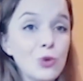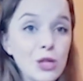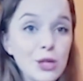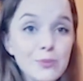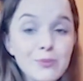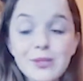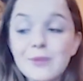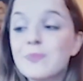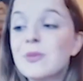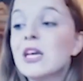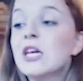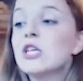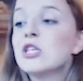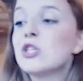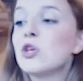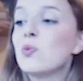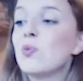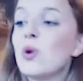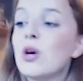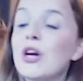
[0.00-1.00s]
verbs.
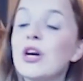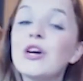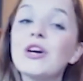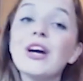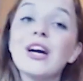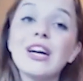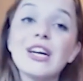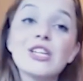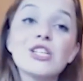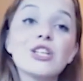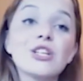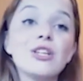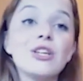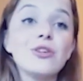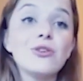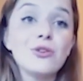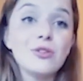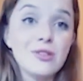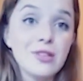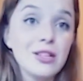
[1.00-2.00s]
So what are
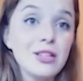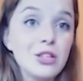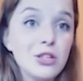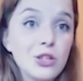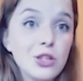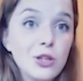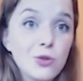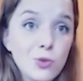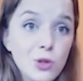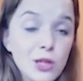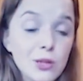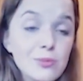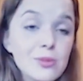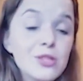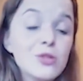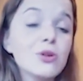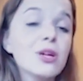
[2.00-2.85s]
actually auxiliary verbs?